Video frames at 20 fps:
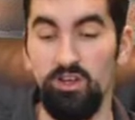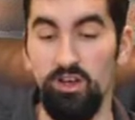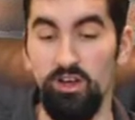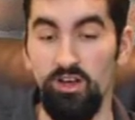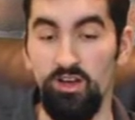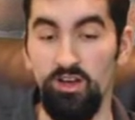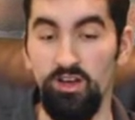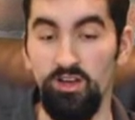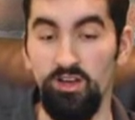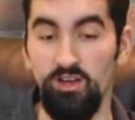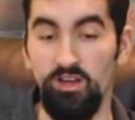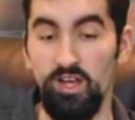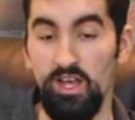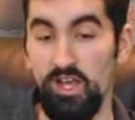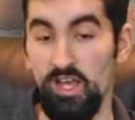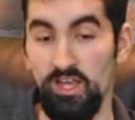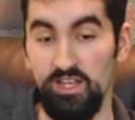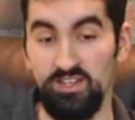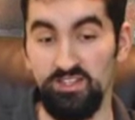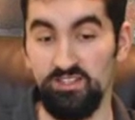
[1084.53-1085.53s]

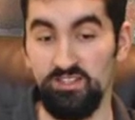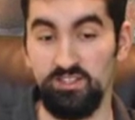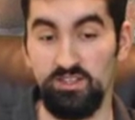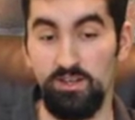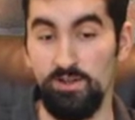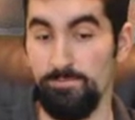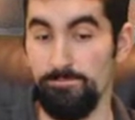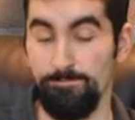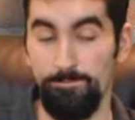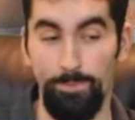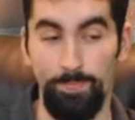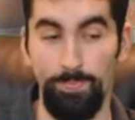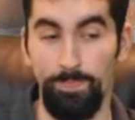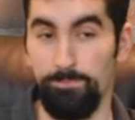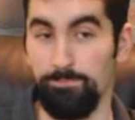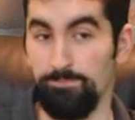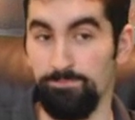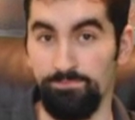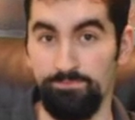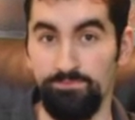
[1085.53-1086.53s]
And
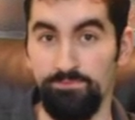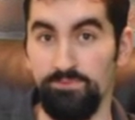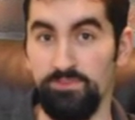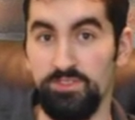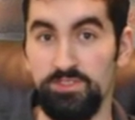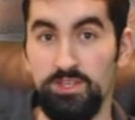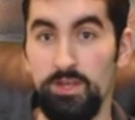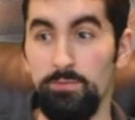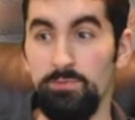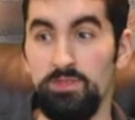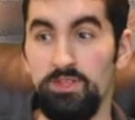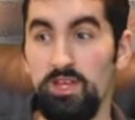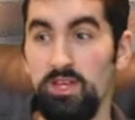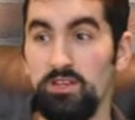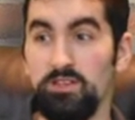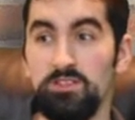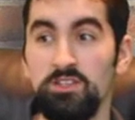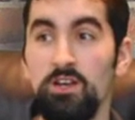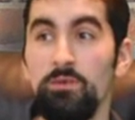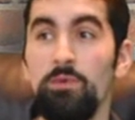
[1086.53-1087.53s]

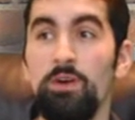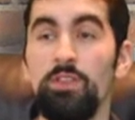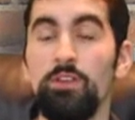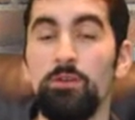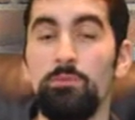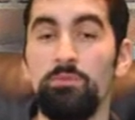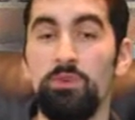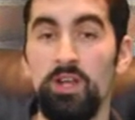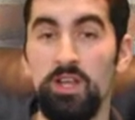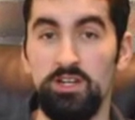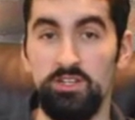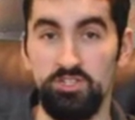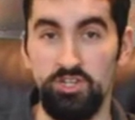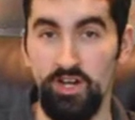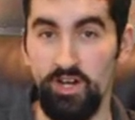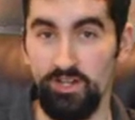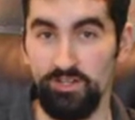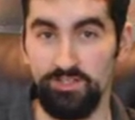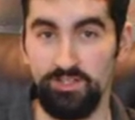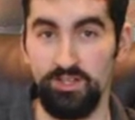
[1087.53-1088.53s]
someday some other
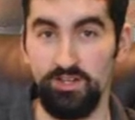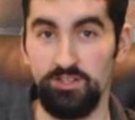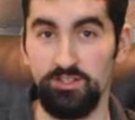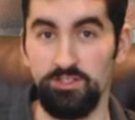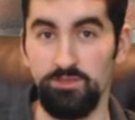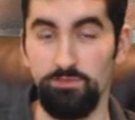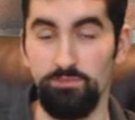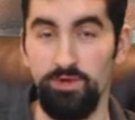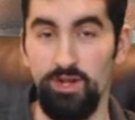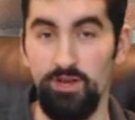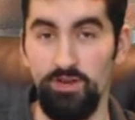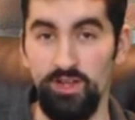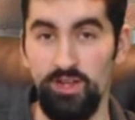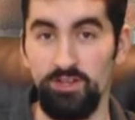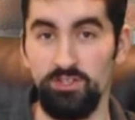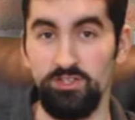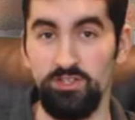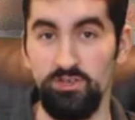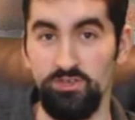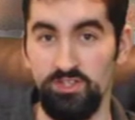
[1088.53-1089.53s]
brainchild's gonna sprout
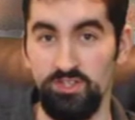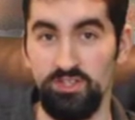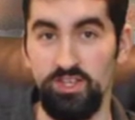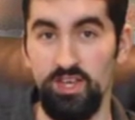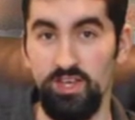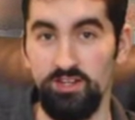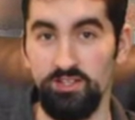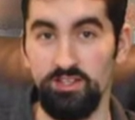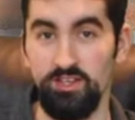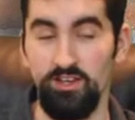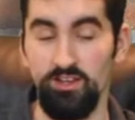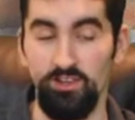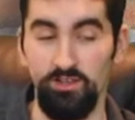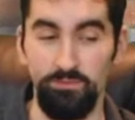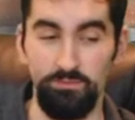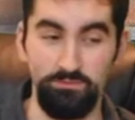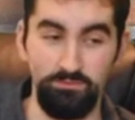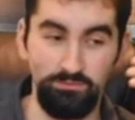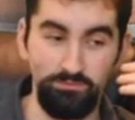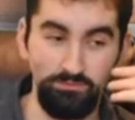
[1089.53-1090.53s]
out of Zeus's head and kill him.